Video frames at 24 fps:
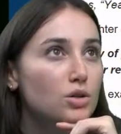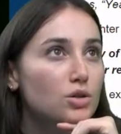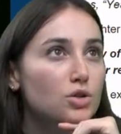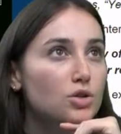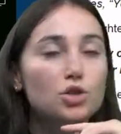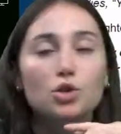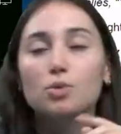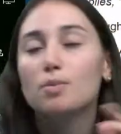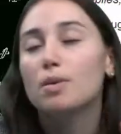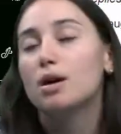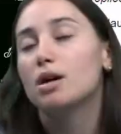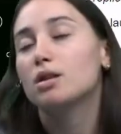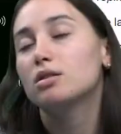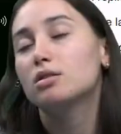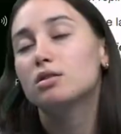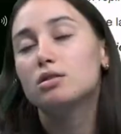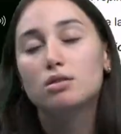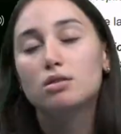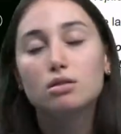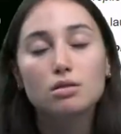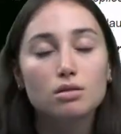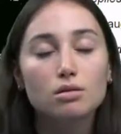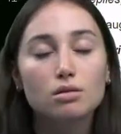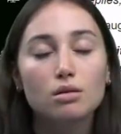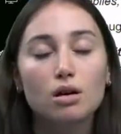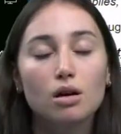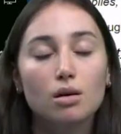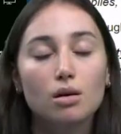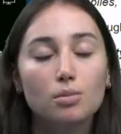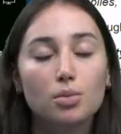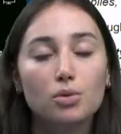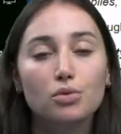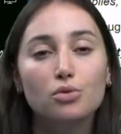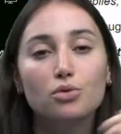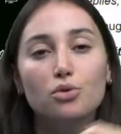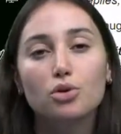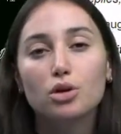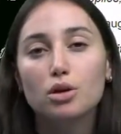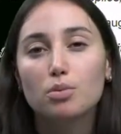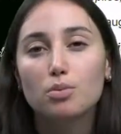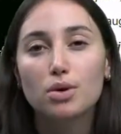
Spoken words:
2 months before your